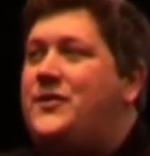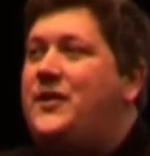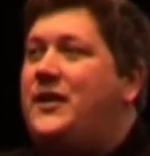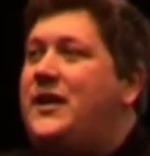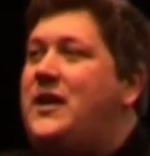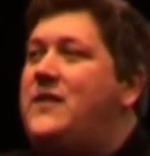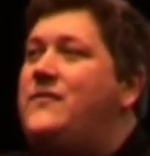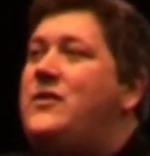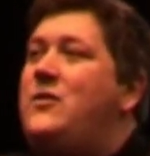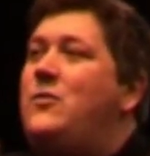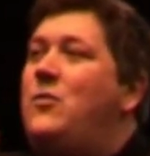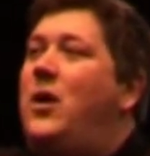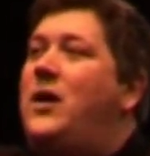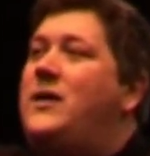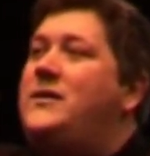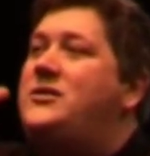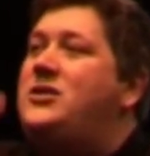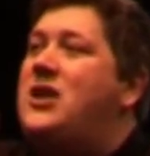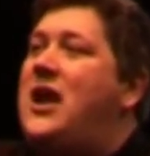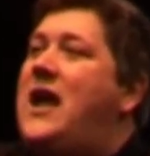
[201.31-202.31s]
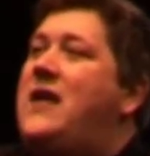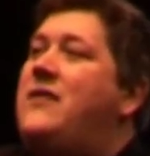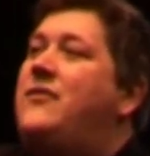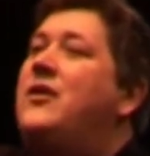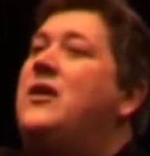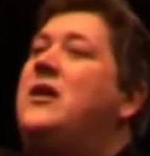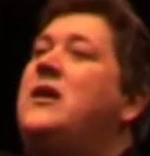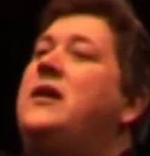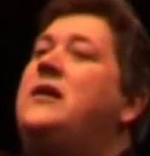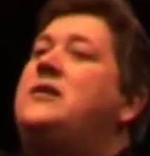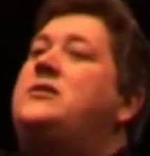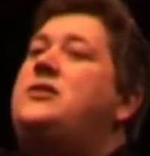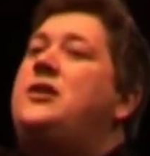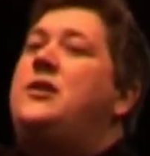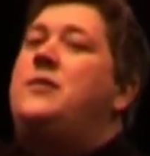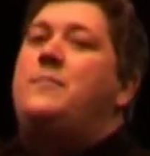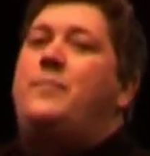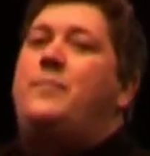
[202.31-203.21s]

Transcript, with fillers: The giving one tenth is still